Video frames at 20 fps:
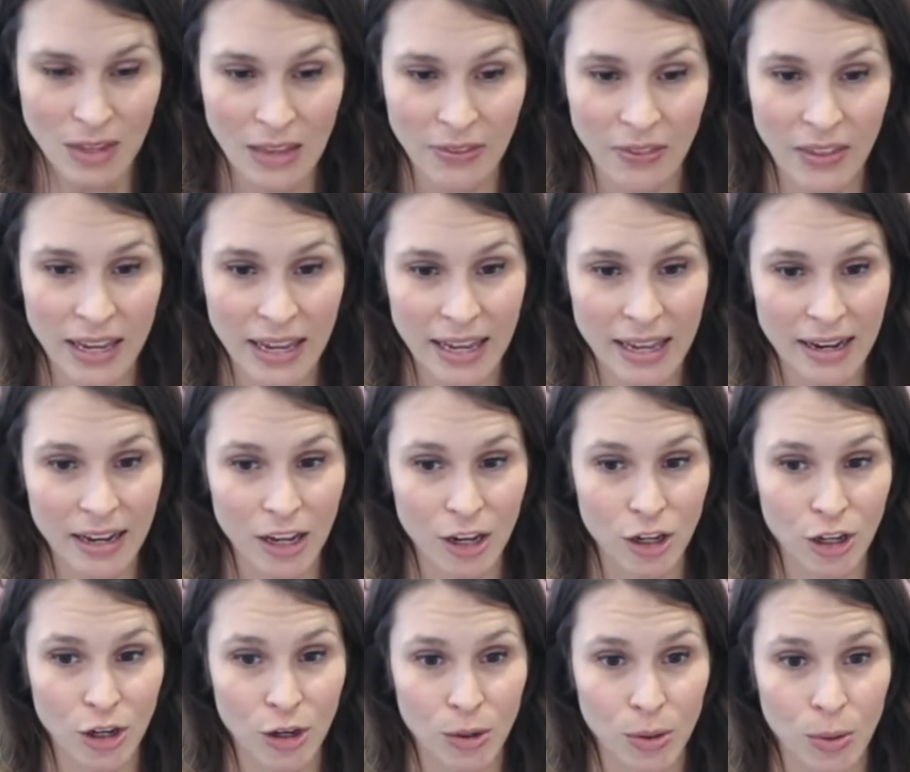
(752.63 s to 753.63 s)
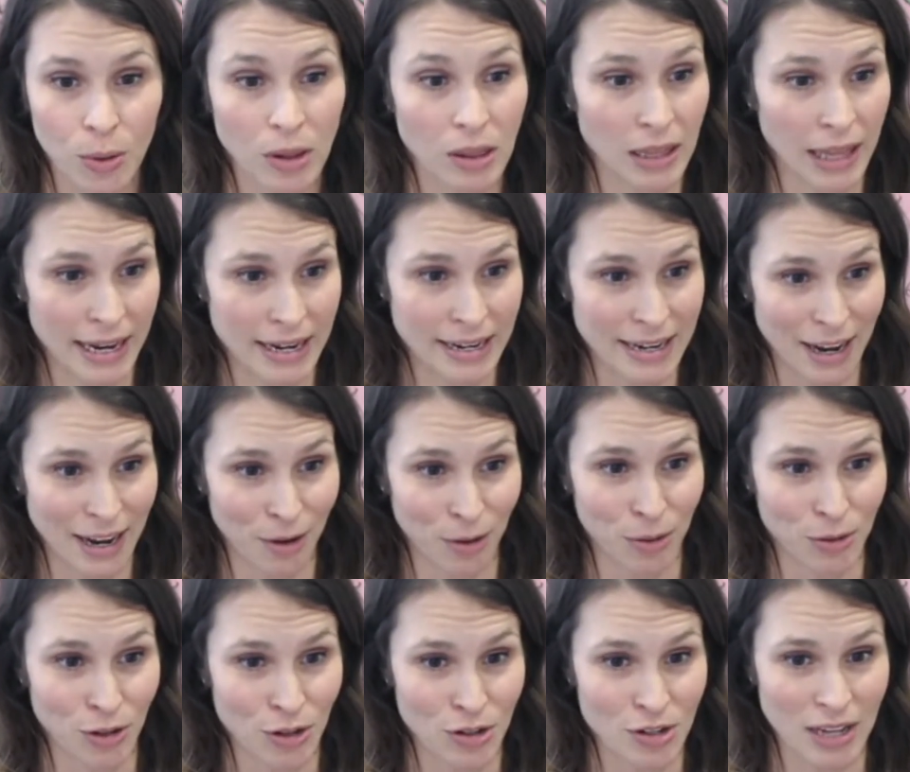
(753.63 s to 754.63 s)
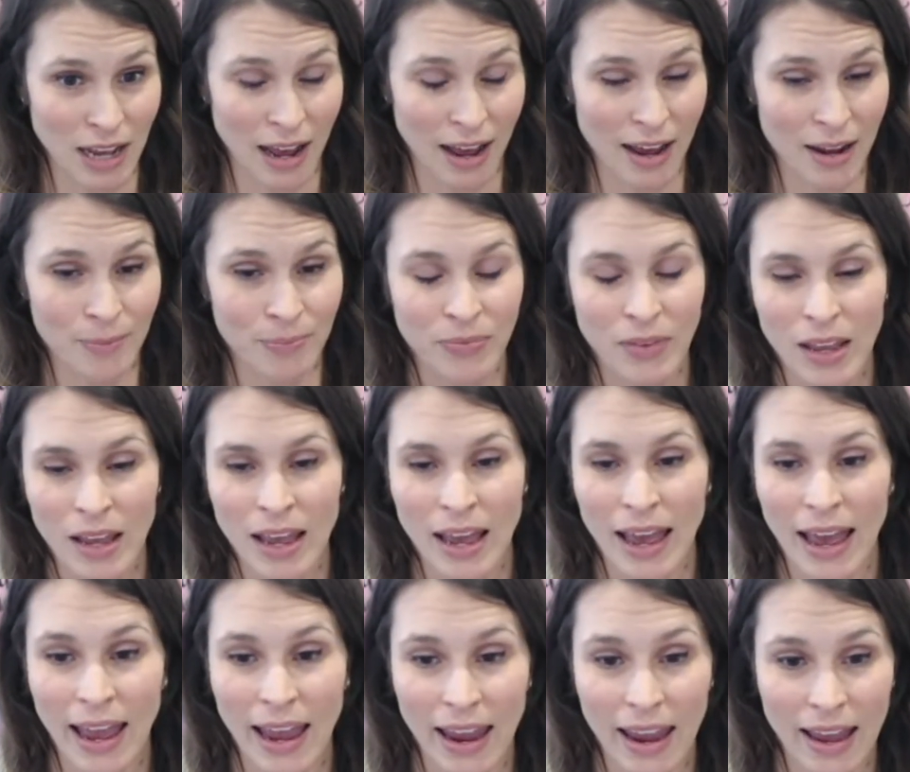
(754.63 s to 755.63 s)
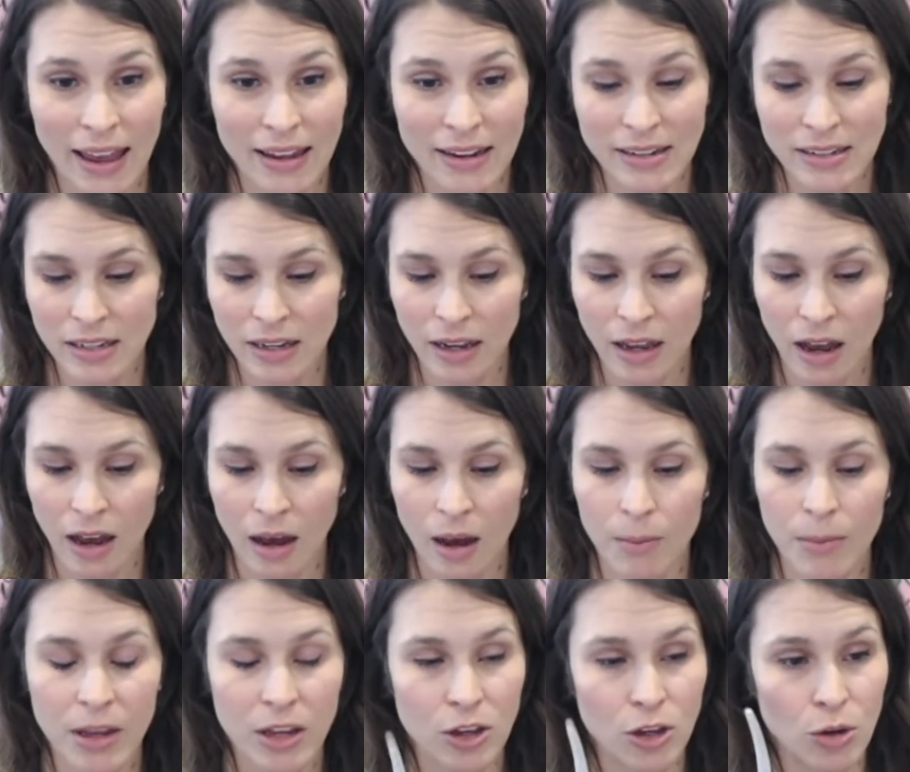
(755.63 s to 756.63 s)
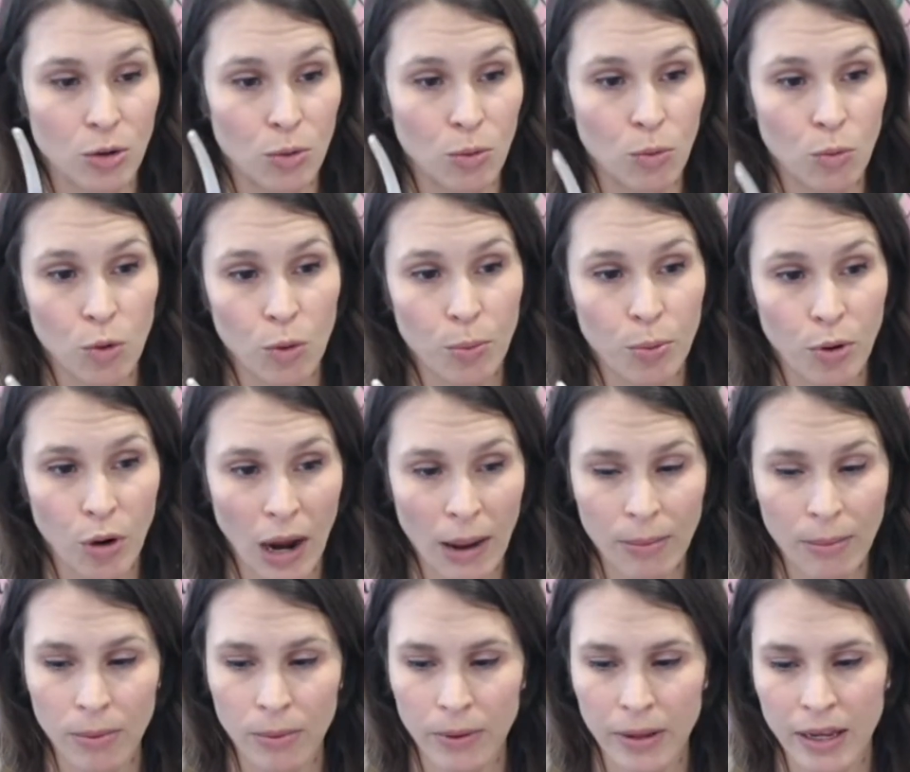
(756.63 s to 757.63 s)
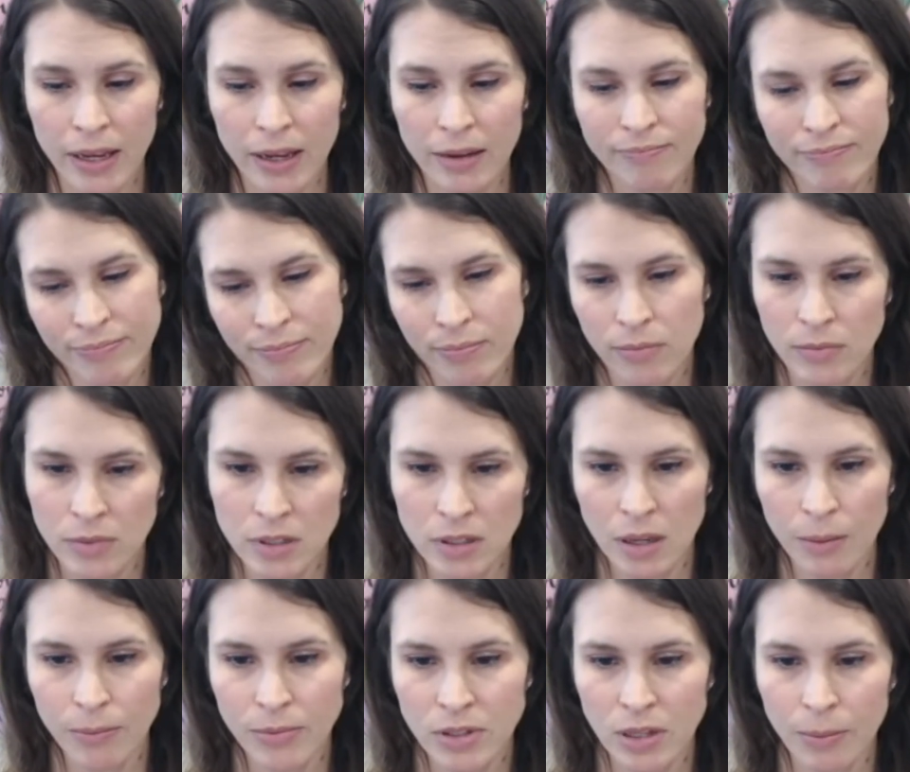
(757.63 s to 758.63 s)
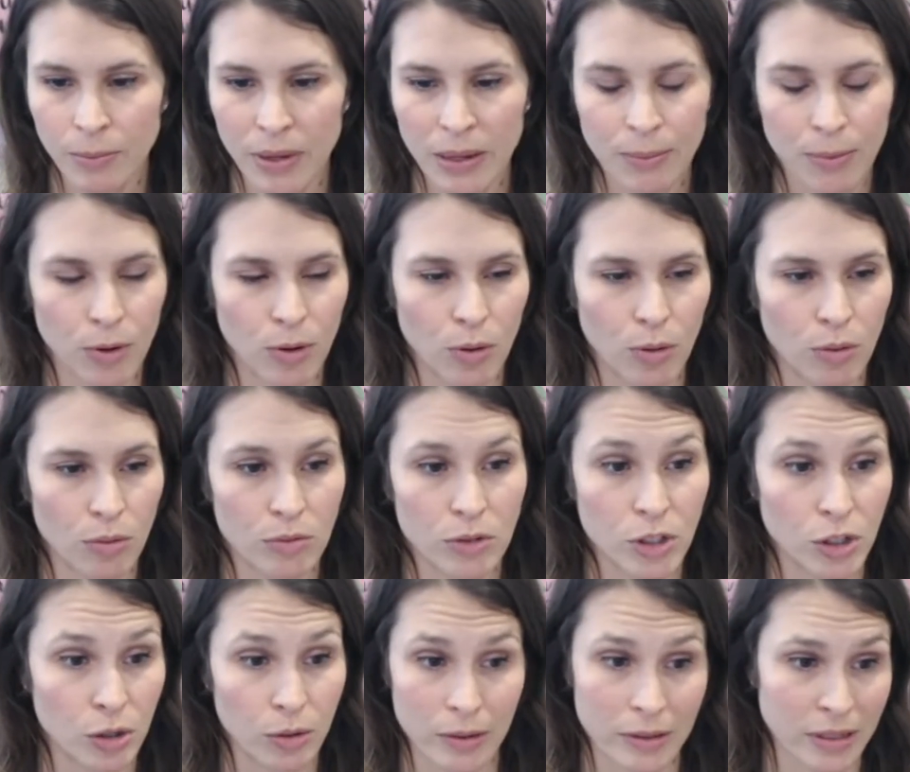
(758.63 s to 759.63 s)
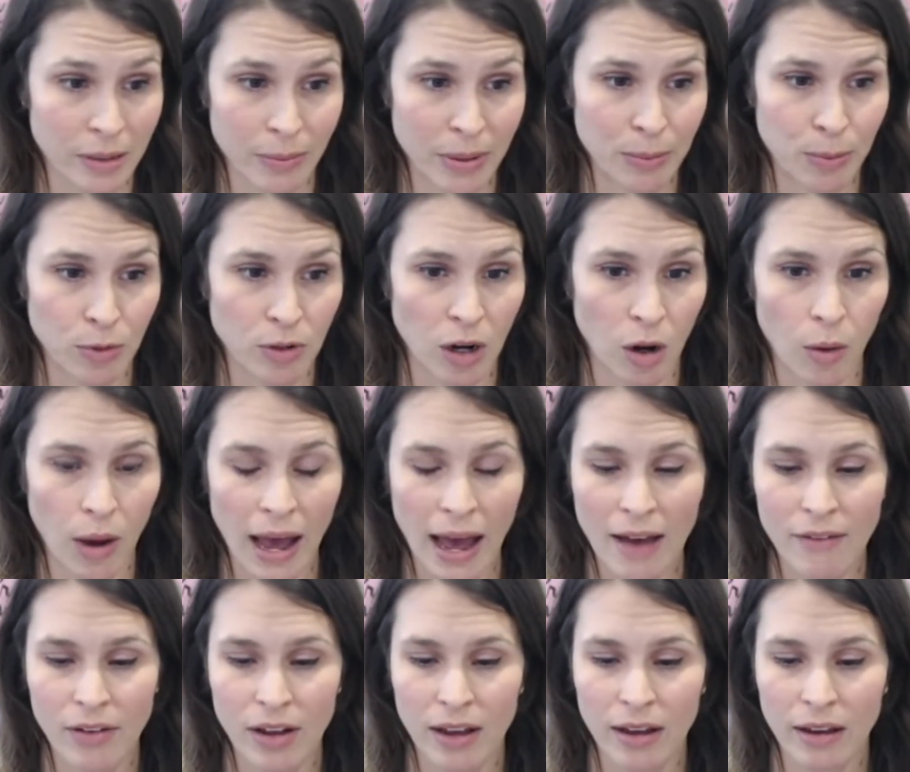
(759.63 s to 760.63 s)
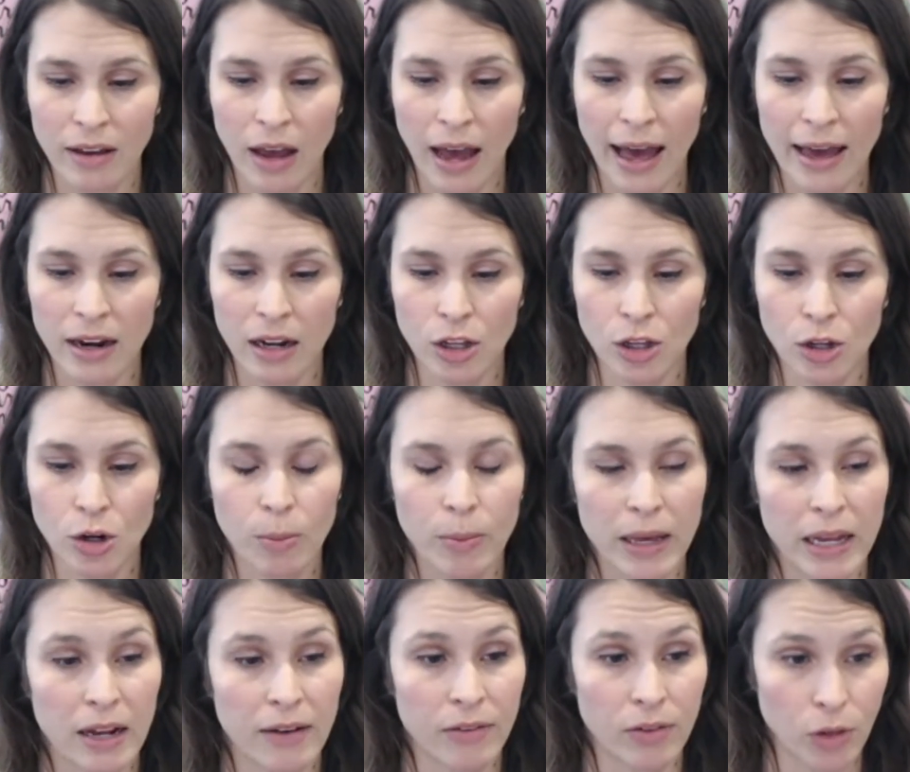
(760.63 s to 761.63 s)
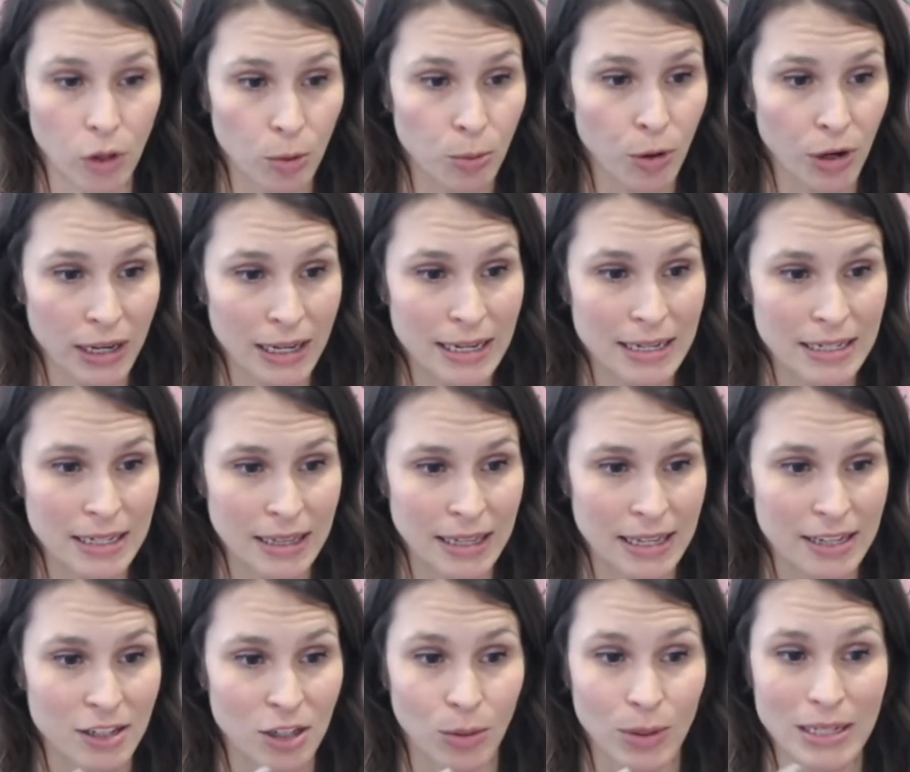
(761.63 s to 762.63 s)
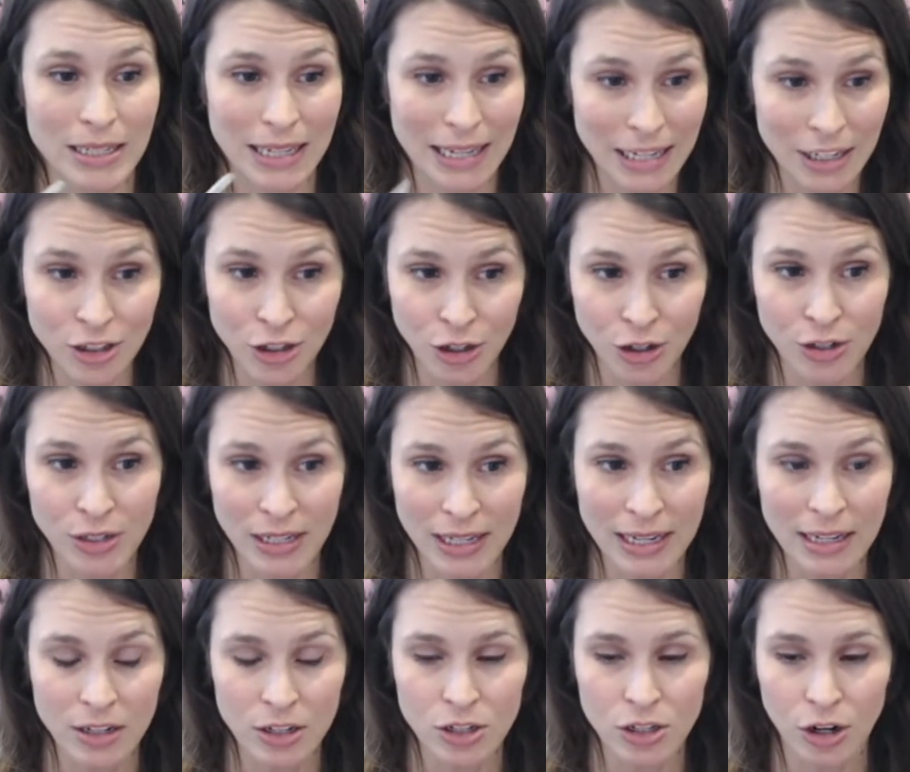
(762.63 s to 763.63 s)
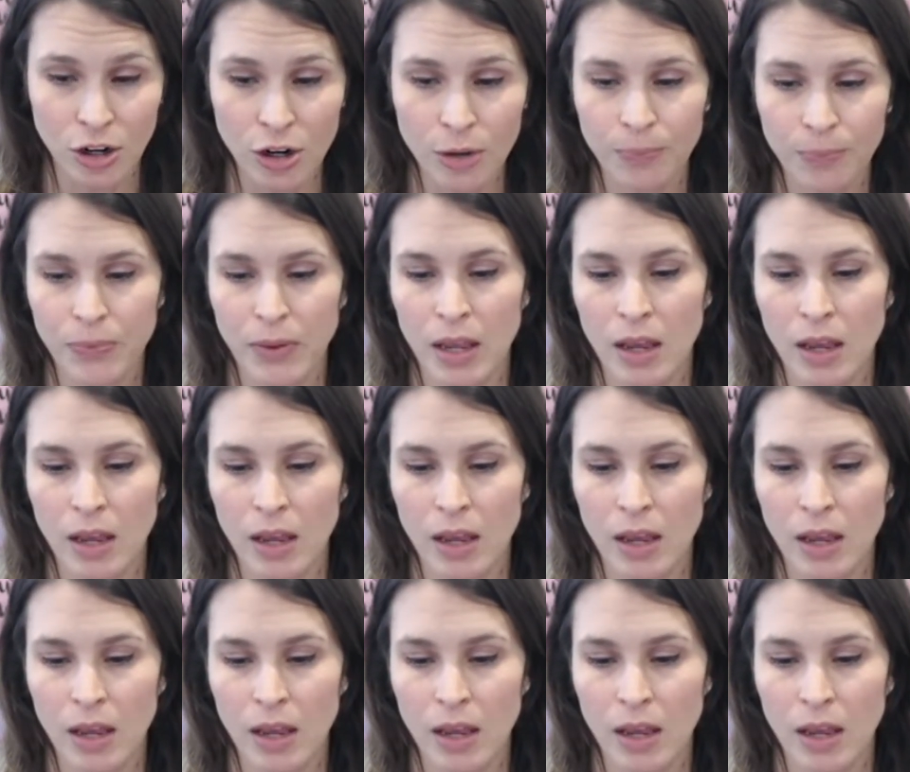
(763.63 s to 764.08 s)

then you lay down on your side, and you will probably, some people do and some people don't, add a little bit of lubricant to this so it's easier to insert.